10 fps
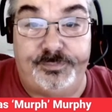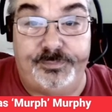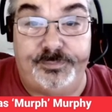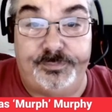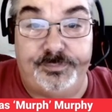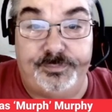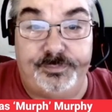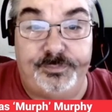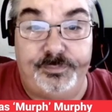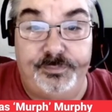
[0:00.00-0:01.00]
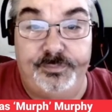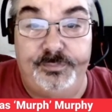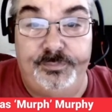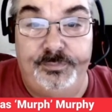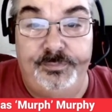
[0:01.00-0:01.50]

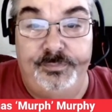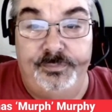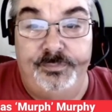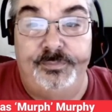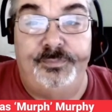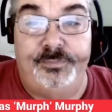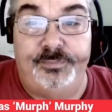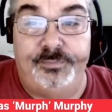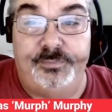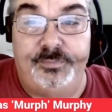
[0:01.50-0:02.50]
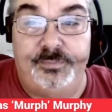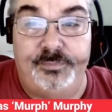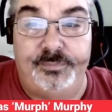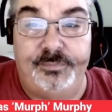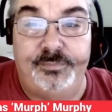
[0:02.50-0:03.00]

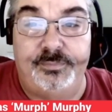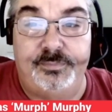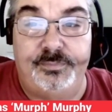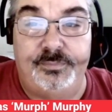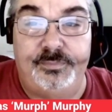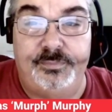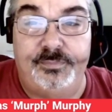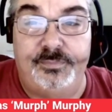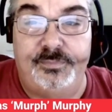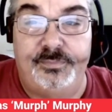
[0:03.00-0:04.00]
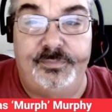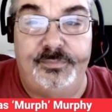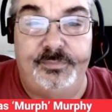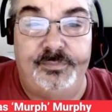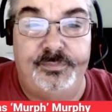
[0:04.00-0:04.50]

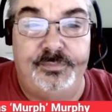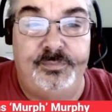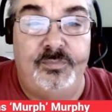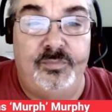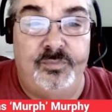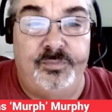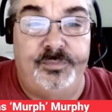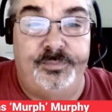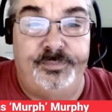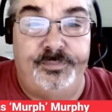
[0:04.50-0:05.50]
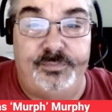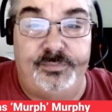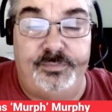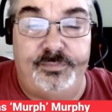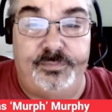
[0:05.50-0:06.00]
No words are spoken by the person on screen.